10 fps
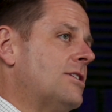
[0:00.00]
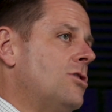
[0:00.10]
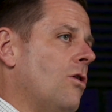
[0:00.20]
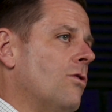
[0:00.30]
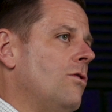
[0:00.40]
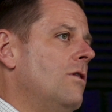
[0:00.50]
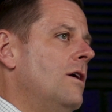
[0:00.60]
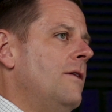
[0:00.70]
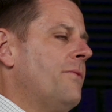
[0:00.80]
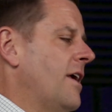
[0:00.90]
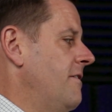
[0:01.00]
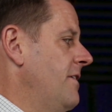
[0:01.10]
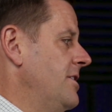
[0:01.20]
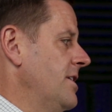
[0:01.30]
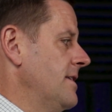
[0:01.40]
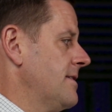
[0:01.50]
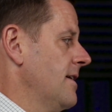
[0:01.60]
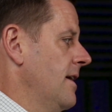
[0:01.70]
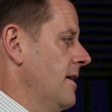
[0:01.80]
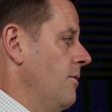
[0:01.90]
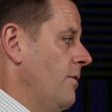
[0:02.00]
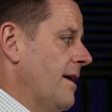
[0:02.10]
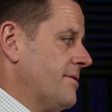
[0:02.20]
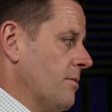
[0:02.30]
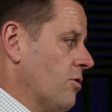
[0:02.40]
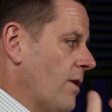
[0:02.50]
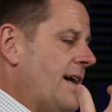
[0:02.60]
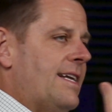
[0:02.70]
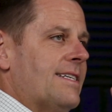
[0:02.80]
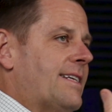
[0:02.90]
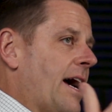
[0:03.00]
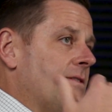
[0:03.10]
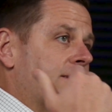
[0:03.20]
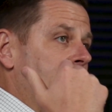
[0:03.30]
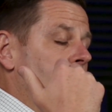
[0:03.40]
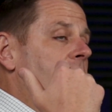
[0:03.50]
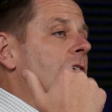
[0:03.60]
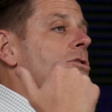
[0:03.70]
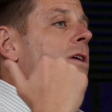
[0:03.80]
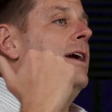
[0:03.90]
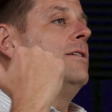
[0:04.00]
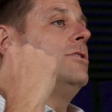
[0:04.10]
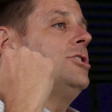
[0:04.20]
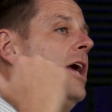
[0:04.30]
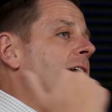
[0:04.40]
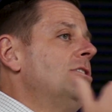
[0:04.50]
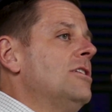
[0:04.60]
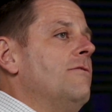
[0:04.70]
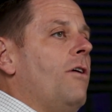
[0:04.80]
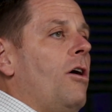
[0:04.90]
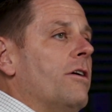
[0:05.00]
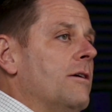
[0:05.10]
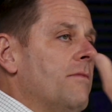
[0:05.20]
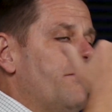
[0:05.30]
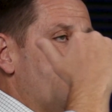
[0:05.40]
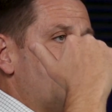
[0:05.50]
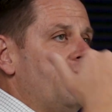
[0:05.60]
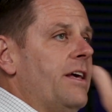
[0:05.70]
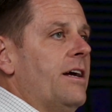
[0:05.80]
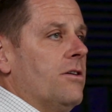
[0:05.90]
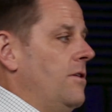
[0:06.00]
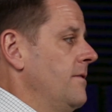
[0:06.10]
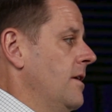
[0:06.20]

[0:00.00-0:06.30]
total Envisions. We have some great discounts because we are trying to change the volume of this vehicle.